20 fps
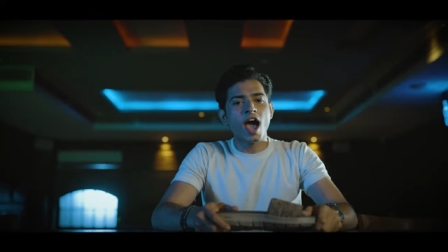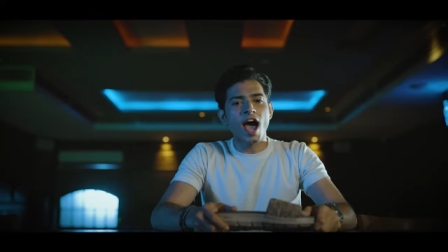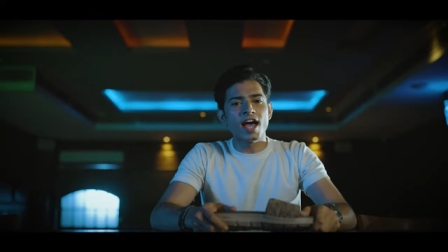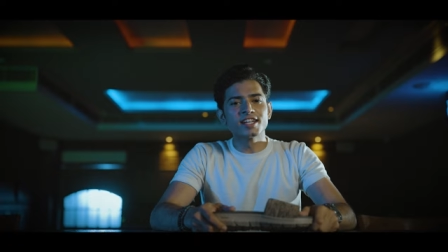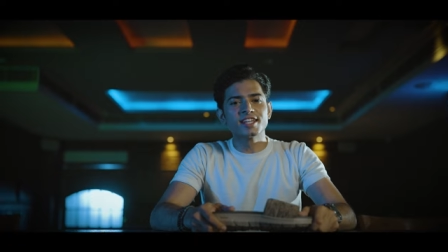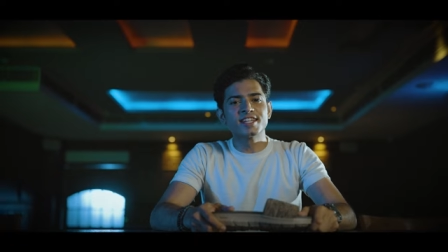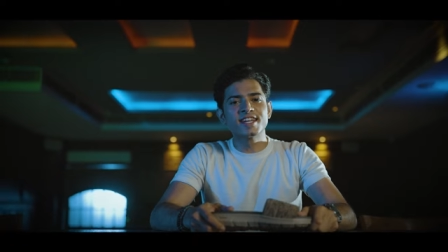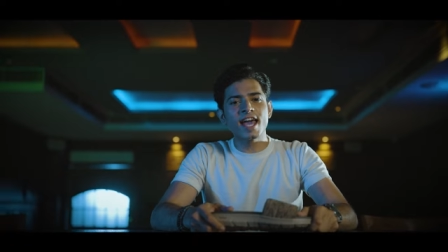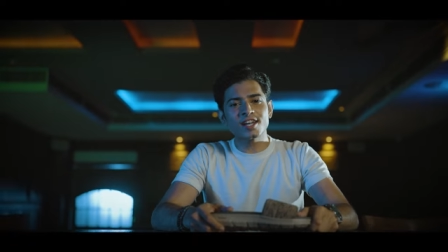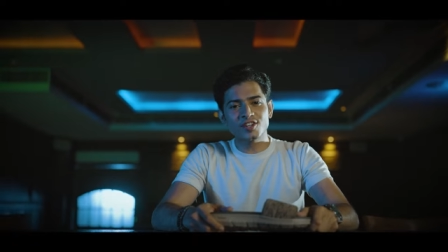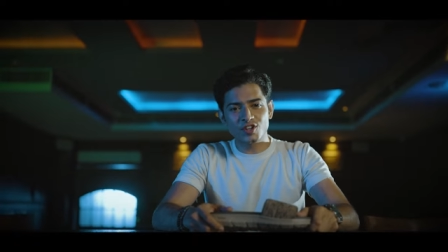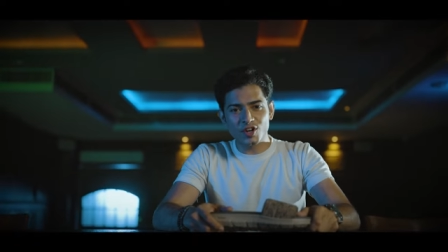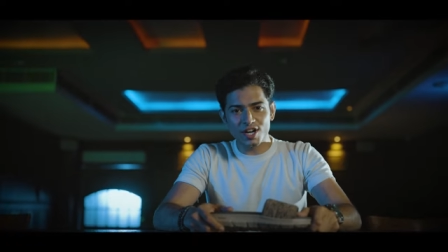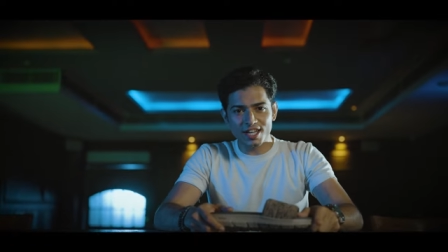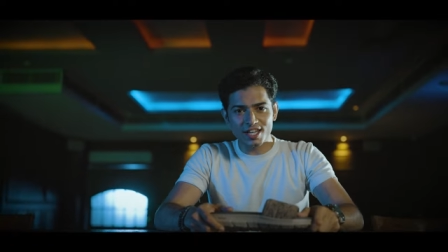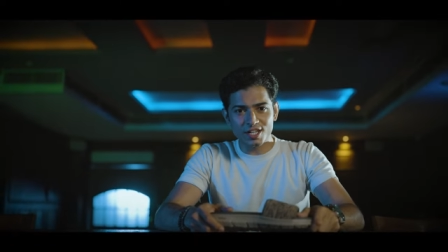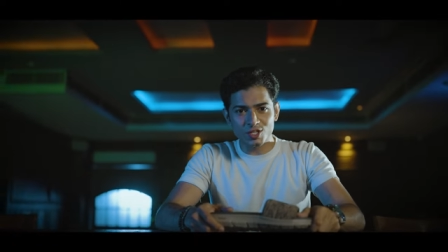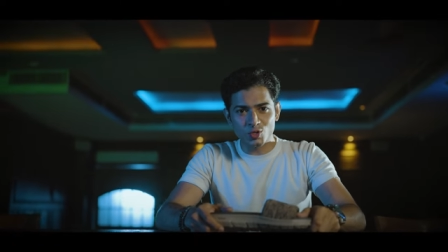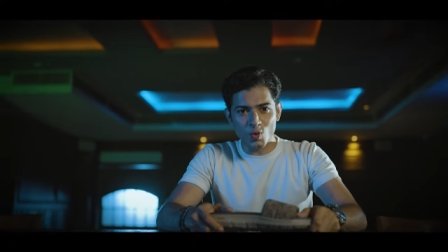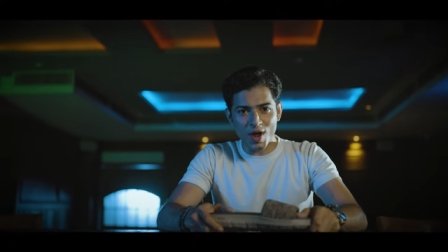And get
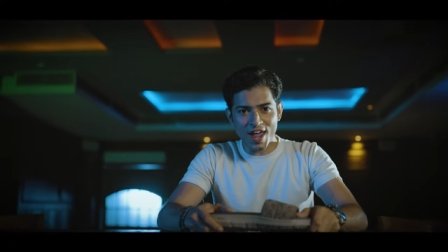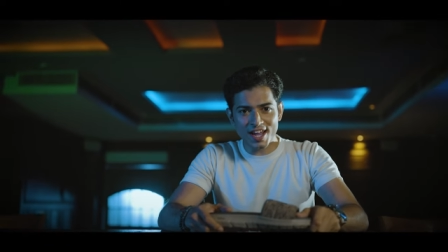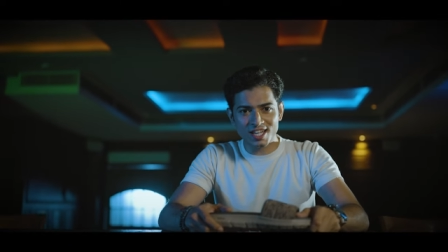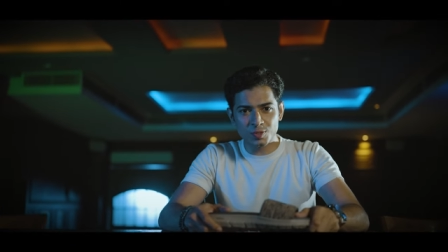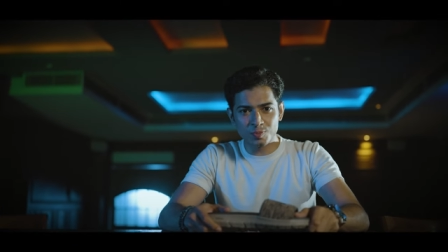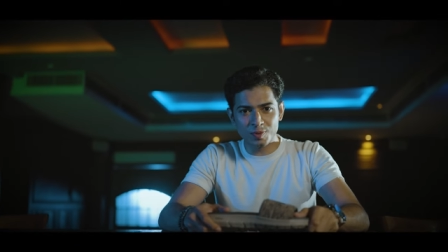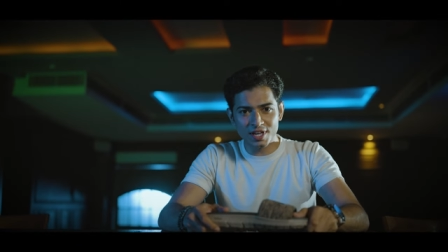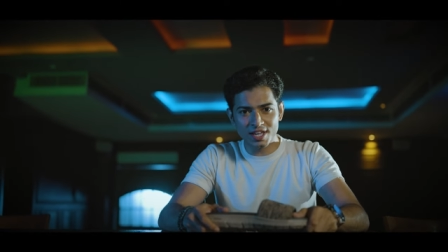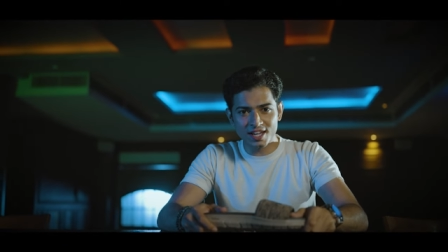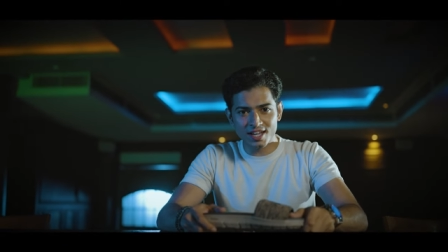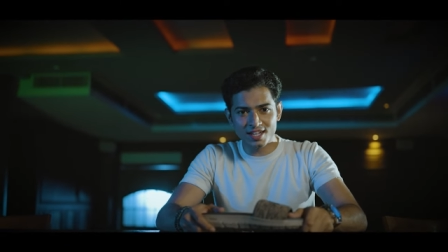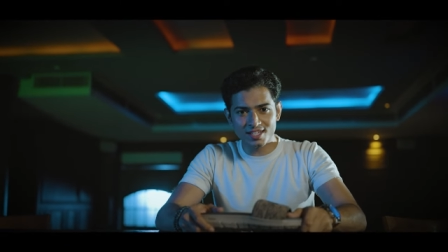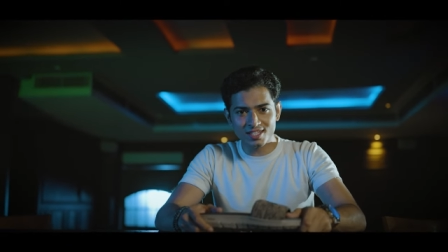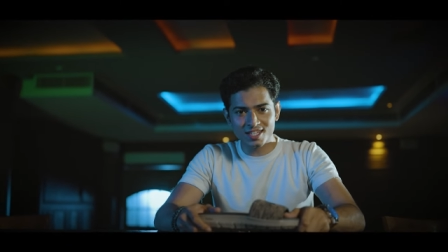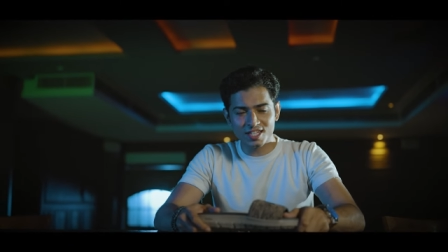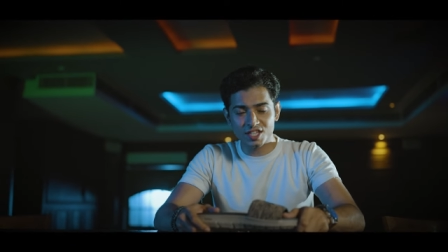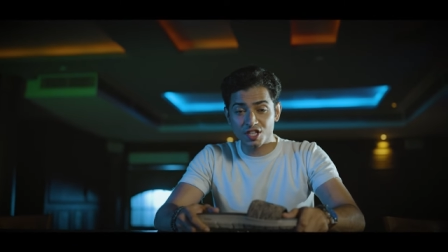ready to experience